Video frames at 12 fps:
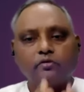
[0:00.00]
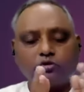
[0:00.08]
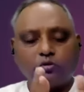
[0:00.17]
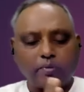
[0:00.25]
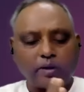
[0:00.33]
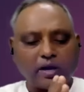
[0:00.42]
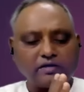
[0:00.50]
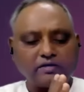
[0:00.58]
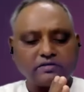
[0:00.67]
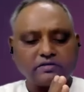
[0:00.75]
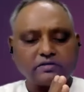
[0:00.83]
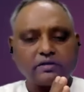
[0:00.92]
So
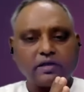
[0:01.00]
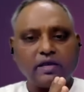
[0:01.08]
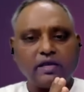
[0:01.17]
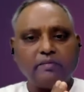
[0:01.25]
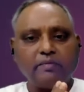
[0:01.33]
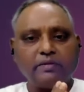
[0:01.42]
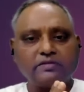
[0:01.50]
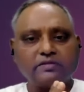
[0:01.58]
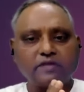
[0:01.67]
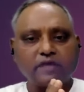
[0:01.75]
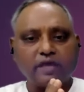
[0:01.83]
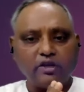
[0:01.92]
plants, animals
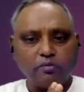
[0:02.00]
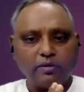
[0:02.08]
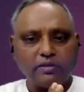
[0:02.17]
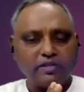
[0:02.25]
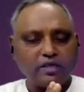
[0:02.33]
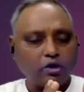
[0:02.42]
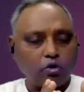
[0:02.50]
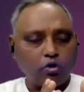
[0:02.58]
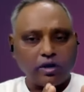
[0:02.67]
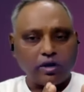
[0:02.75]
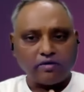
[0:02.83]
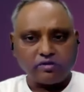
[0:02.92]
and human, they
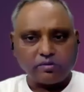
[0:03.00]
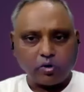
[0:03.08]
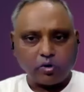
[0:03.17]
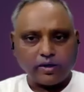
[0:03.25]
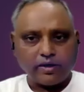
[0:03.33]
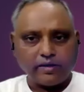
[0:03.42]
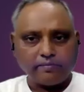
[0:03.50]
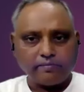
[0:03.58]
all have the body.